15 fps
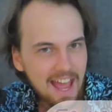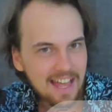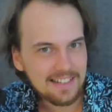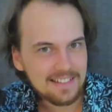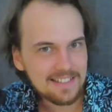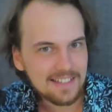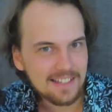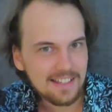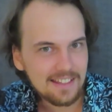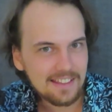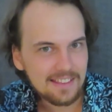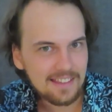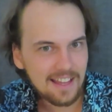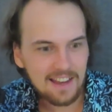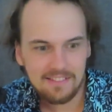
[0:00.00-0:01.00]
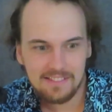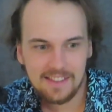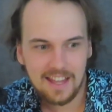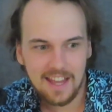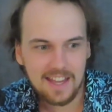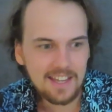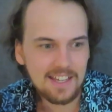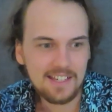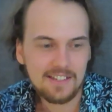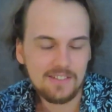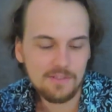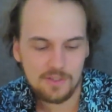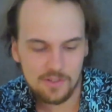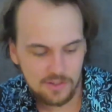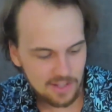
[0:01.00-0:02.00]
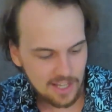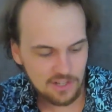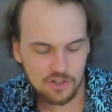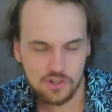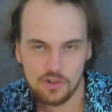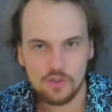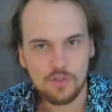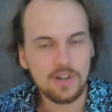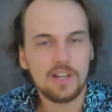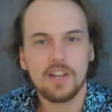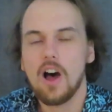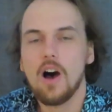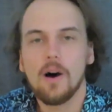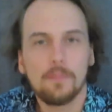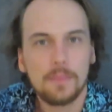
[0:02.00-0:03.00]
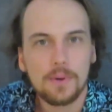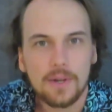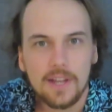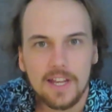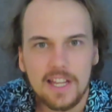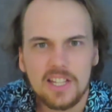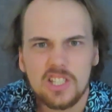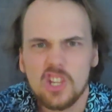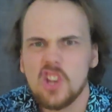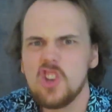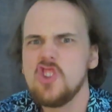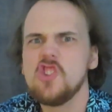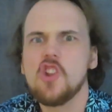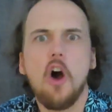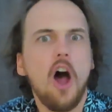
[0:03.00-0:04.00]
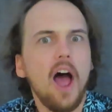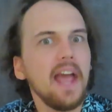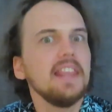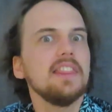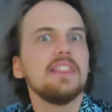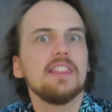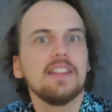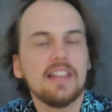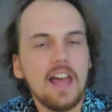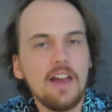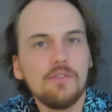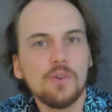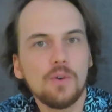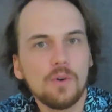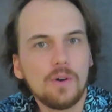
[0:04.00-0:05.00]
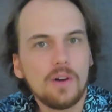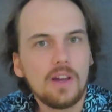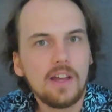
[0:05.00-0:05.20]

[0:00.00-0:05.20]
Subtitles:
and then they shoot it up to 9th level,